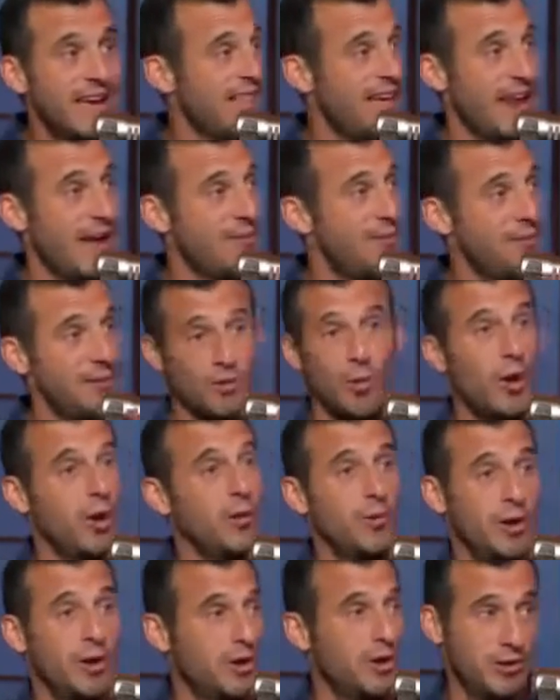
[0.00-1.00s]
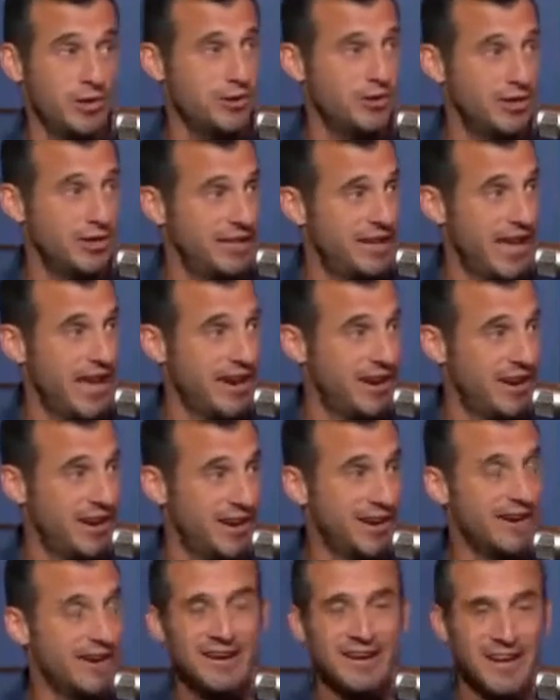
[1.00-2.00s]
That happened 1 week when you're in
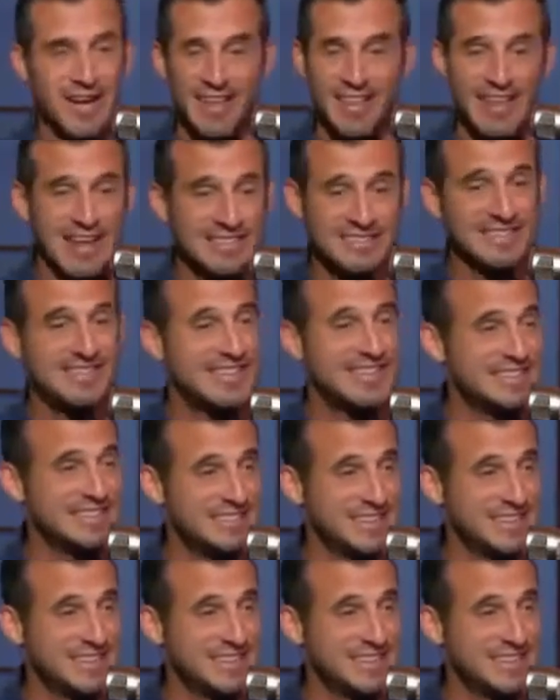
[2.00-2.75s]
Canada. Okay, that's the thing.